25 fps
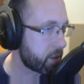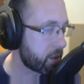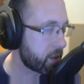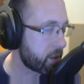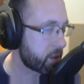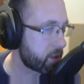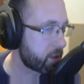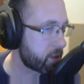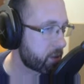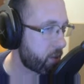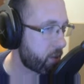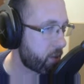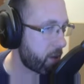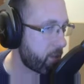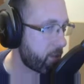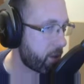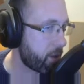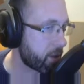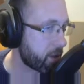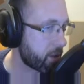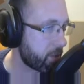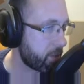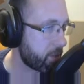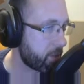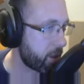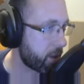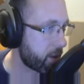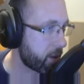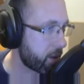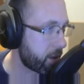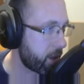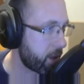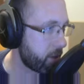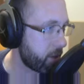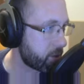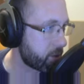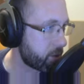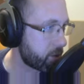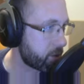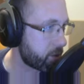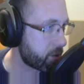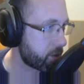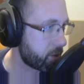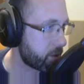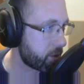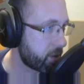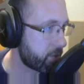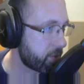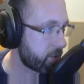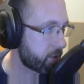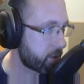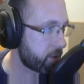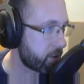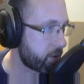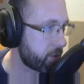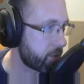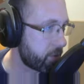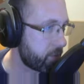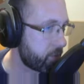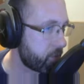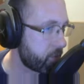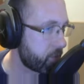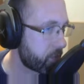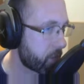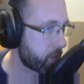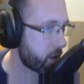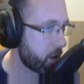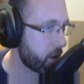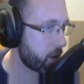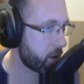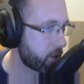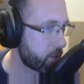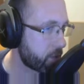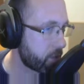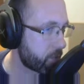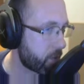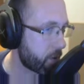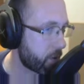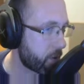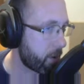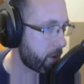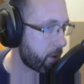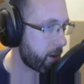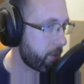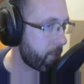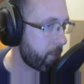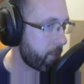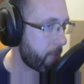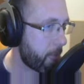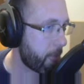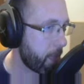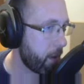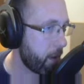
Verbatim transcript: And this is why multiplayer games are so difficult to program.